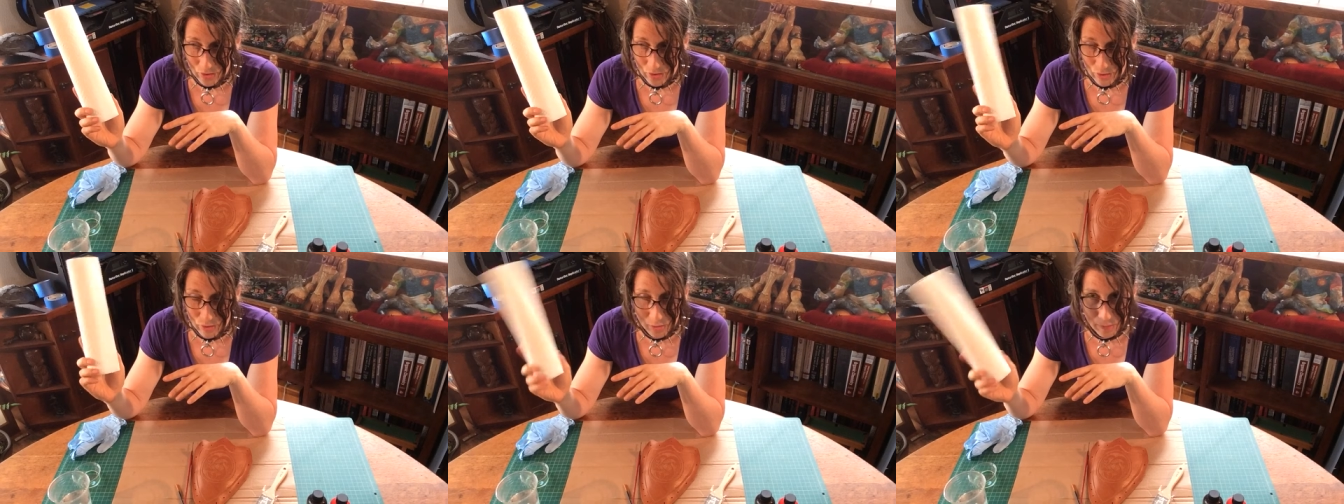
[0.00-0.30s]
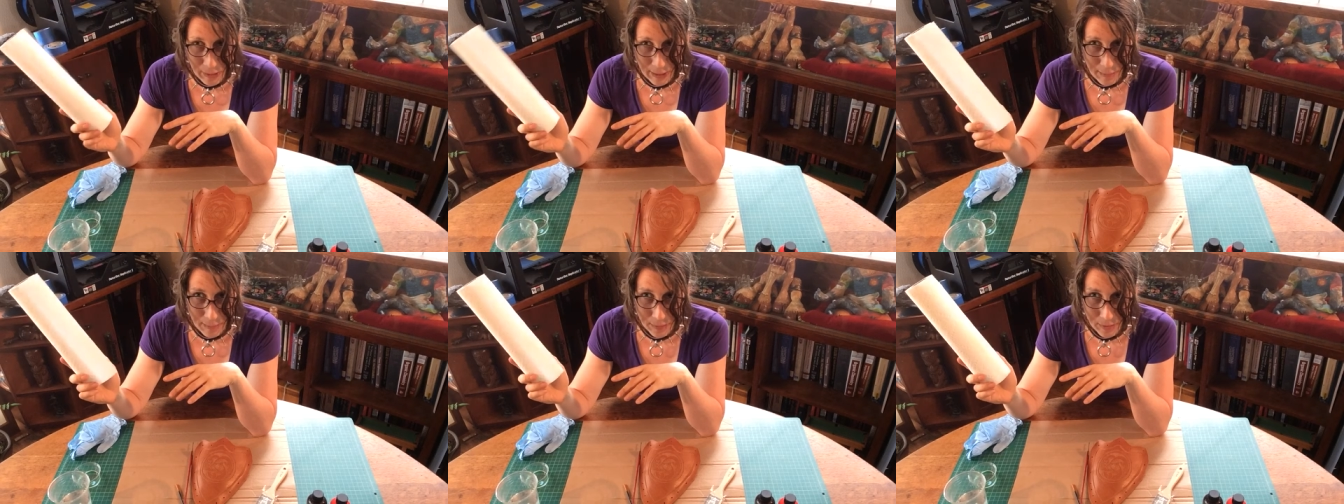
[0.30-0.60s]

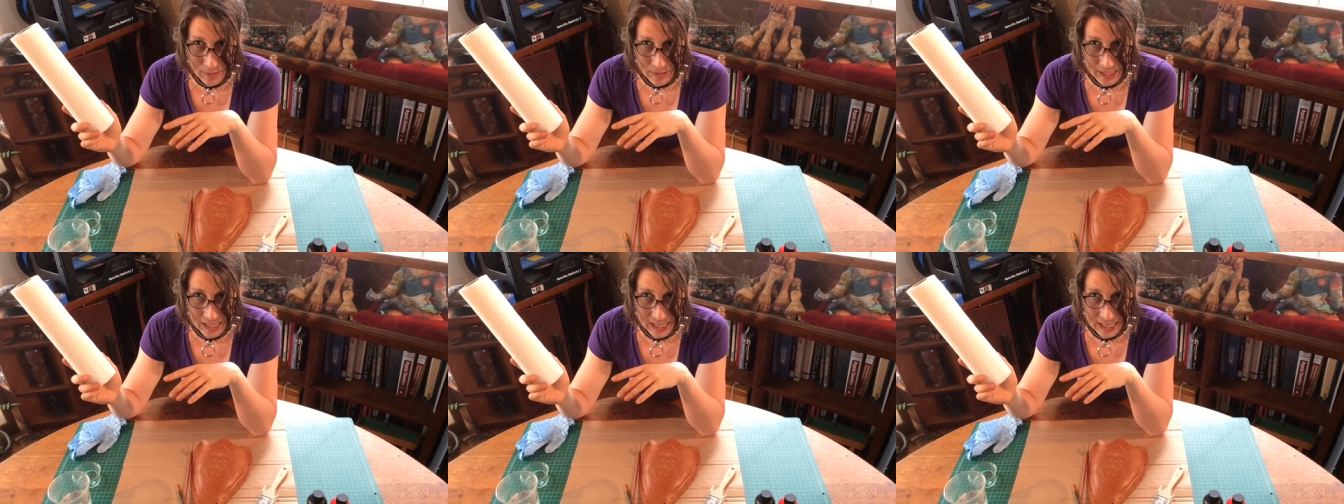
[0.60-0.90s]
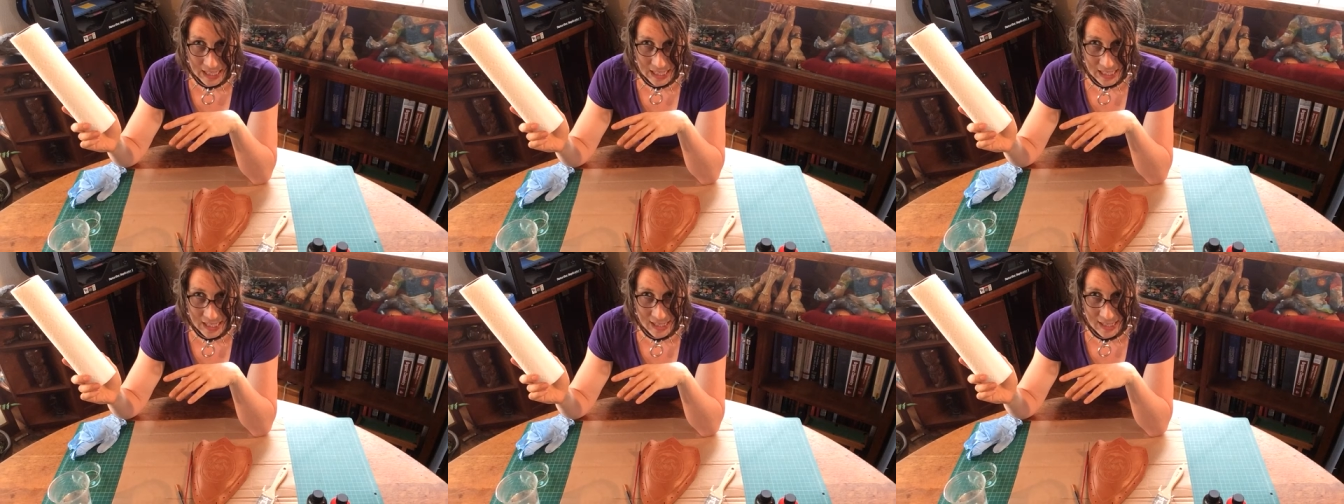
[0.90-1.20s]
newspapers
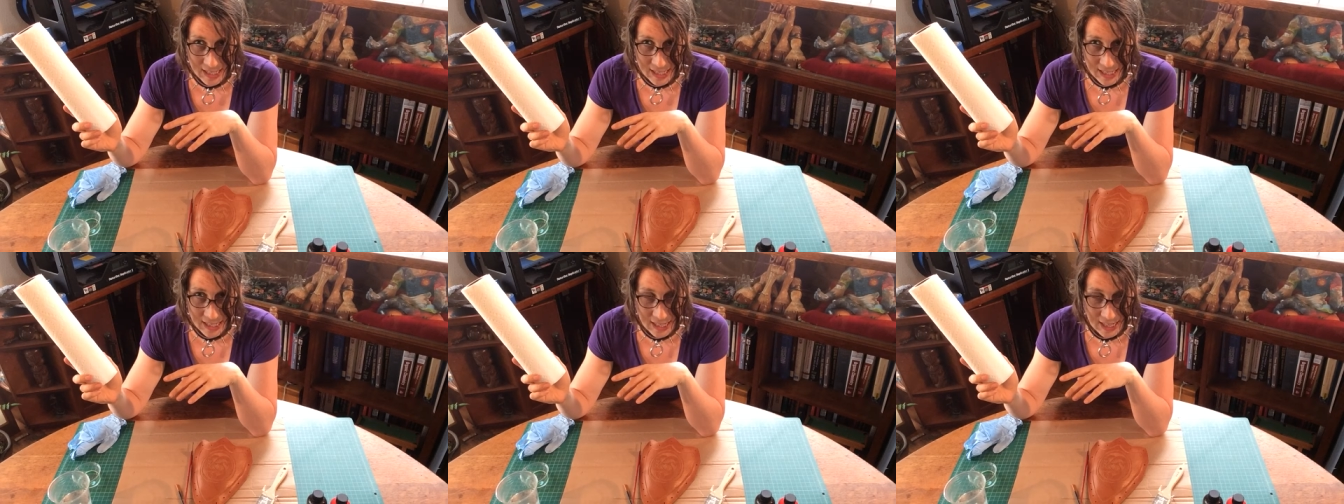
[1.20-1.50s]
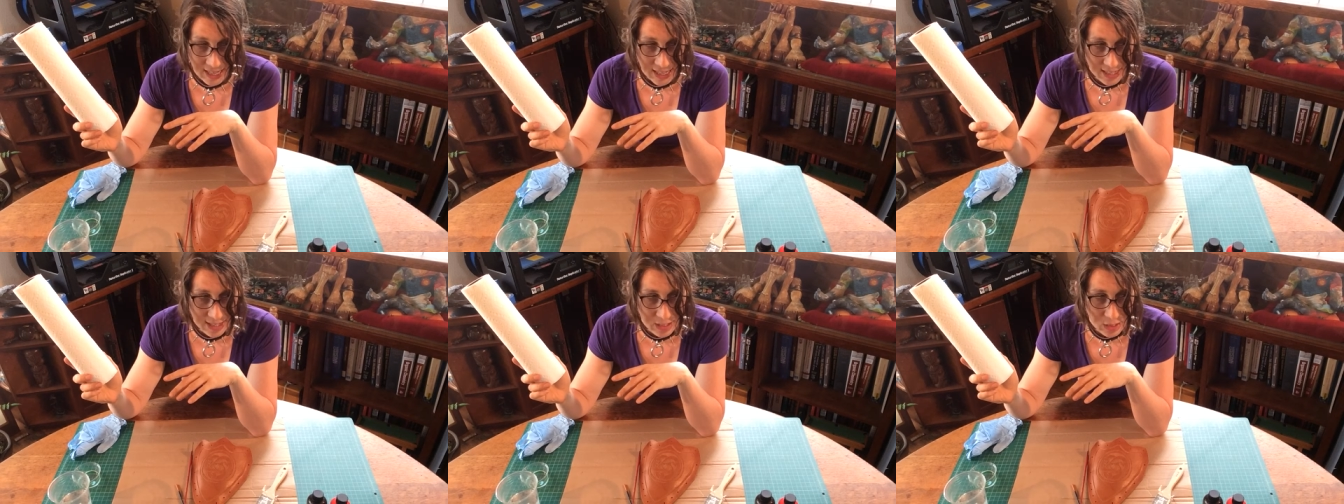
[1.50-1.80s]
handy in
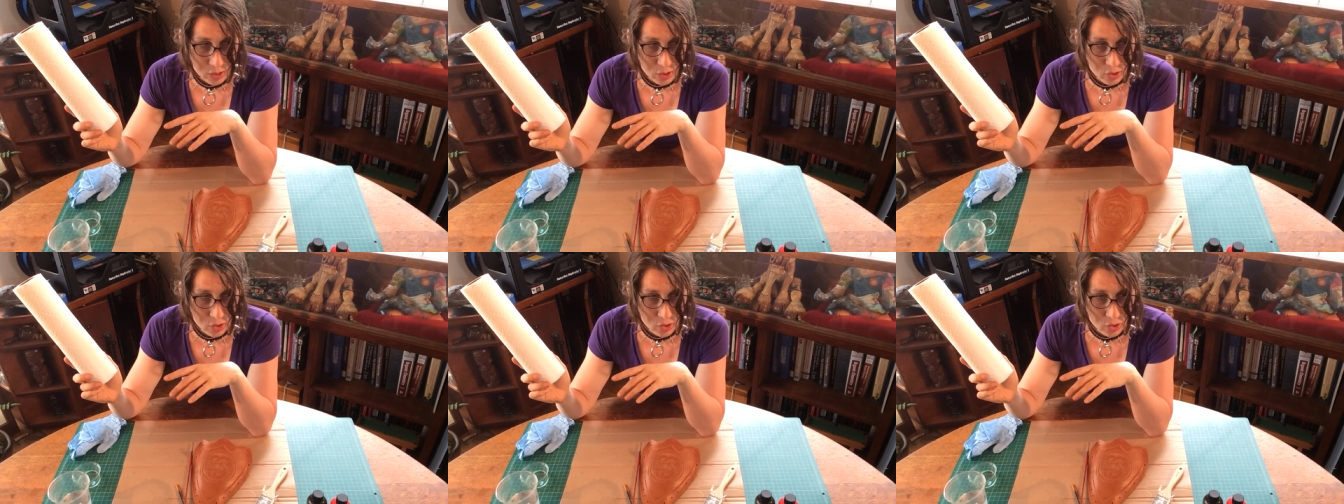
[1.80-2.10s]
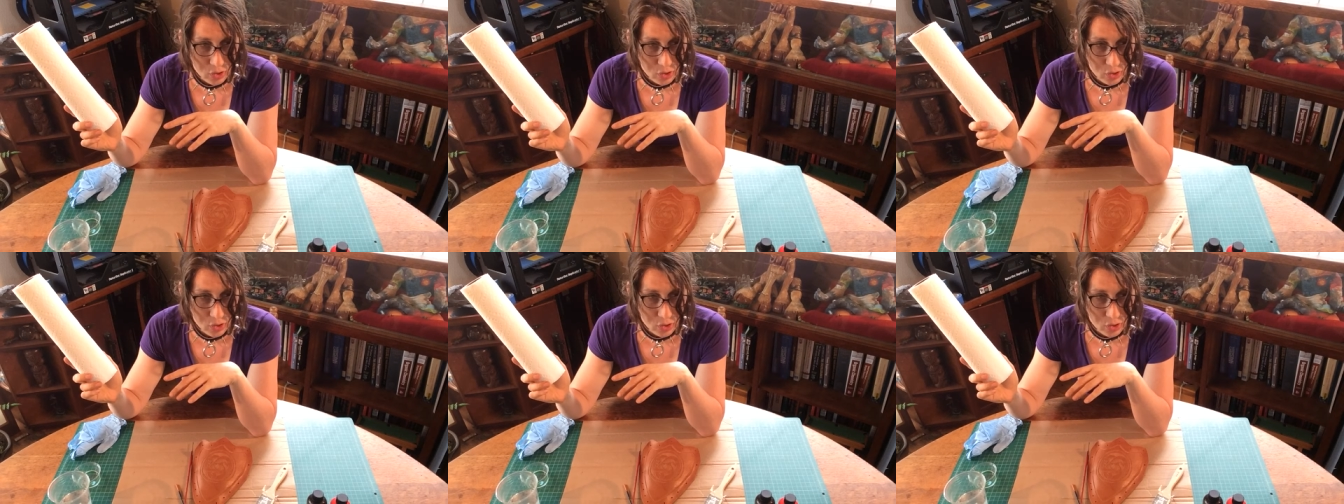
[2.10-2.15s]
case